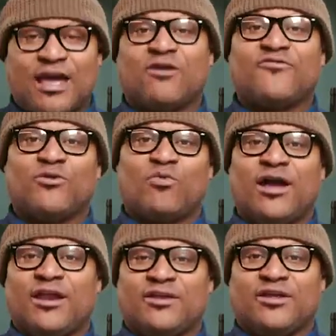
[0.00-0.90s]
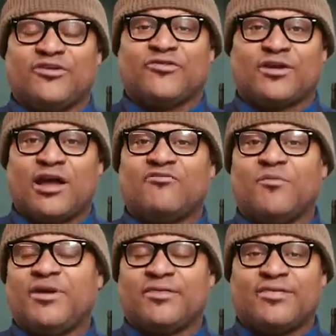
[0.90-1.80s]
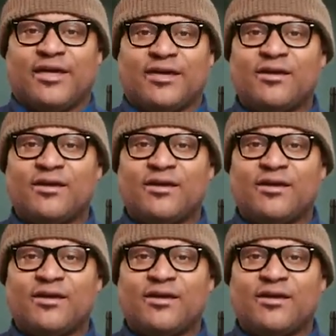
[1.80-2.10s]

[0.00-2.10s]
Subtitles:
Counterfeit wine is kind of a big thing,